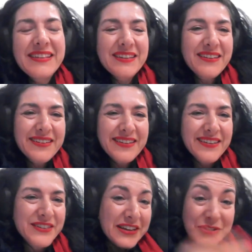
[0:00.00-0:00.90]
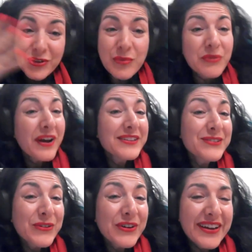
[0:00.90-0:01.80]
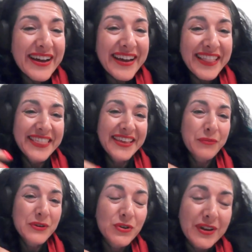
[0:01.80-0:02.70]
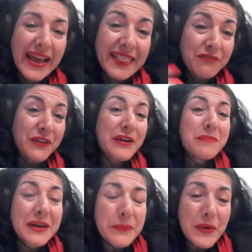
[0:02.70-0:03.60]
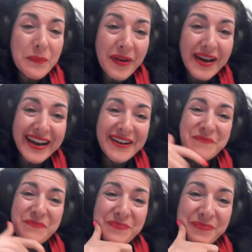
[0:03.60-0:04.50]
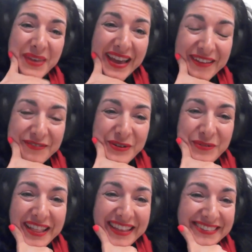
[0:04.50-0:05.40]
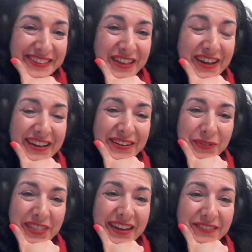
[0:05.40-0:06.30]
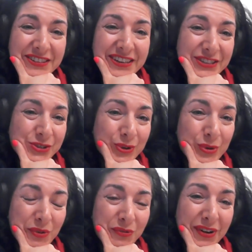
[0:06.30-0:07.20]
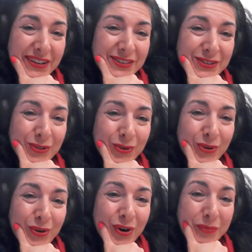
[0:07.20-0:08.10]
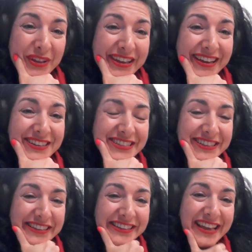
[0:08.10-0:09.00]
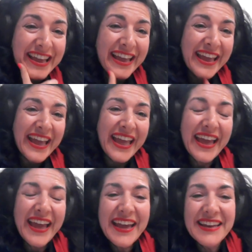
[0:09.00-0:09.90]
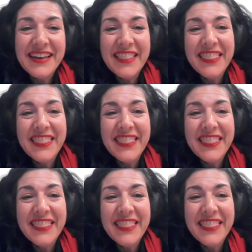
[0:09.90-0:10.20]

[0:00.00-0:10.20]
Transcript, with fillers: as an international human rights lawyer, I think we should, at the very minimum, um, behave in a way that's in line with our international human rights law obligations. And